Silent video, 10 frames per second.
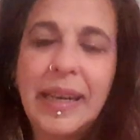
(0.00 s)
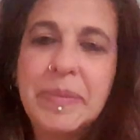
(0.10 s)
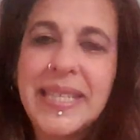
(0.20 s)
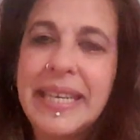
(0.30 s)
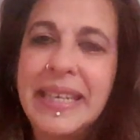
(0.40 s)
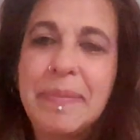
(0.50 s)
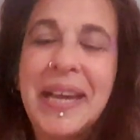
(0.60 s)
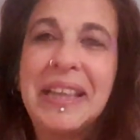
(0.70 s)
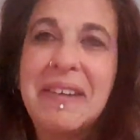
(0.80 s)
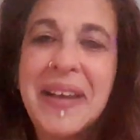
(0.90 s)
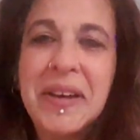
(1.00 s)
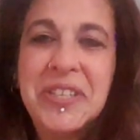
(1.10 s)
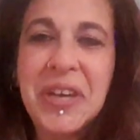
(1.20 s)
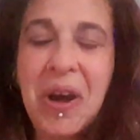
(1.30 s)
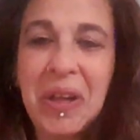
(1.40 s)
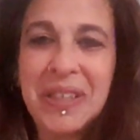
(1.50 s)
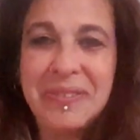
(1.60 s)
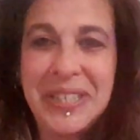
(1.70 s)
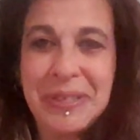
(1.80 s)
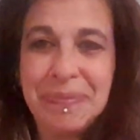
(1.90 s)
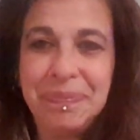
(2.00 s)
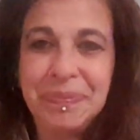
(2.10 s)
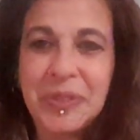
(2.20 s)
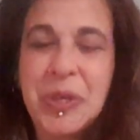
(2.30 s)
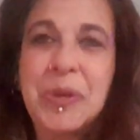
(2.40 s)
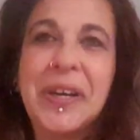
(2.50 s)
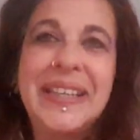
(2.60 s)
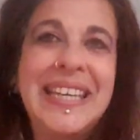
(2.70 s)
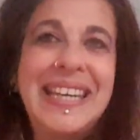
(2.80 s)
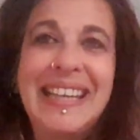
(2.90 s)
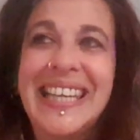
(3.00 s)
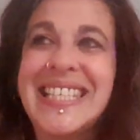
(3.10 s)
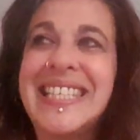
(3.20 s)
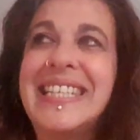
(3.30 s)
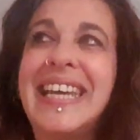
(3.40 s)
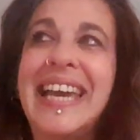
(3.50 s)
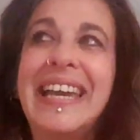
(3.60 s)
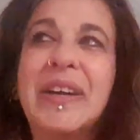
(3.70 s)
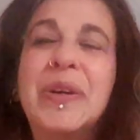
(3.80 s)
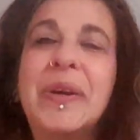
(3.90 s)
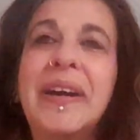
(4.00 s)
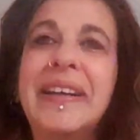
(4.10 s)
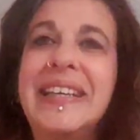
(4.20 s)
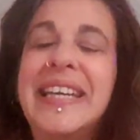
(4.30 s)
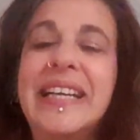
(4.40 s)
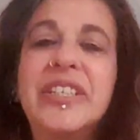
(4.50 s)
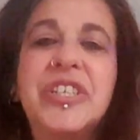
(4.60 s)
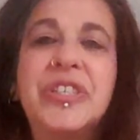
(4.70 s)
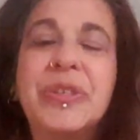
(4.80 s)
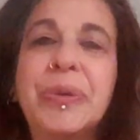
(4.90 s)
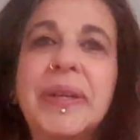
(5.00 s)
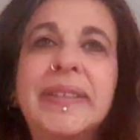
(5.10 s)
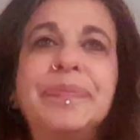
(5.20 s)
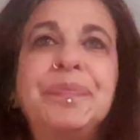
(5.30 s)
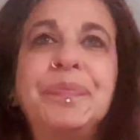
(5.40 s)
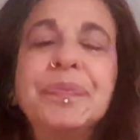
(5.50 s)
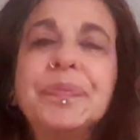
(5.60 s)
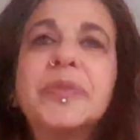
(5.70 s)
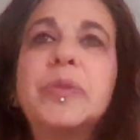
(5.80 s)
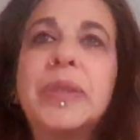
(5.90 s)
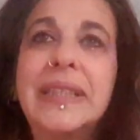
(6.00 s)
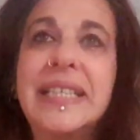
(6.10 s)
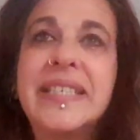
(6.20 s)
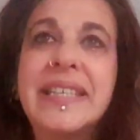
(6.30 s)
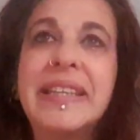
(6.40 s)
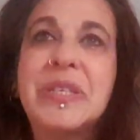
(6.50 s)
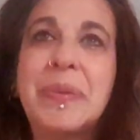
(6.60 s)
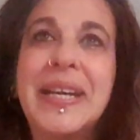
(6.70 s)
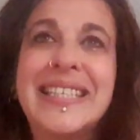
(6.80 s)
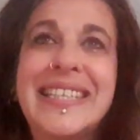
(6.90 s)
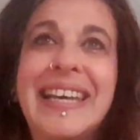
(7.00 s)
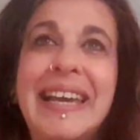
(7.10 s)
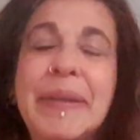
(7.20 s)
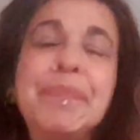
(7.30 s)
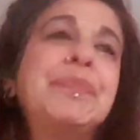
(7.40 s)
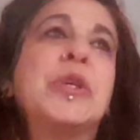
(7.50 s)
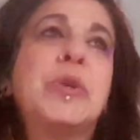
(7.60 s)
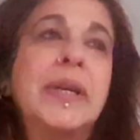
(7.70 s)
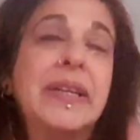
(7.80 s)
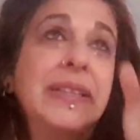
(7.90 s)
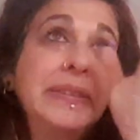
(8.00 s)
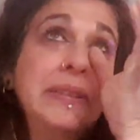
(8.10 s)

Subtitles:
sending my love out to all of you who are needing this today, who are needing to release in this way today, or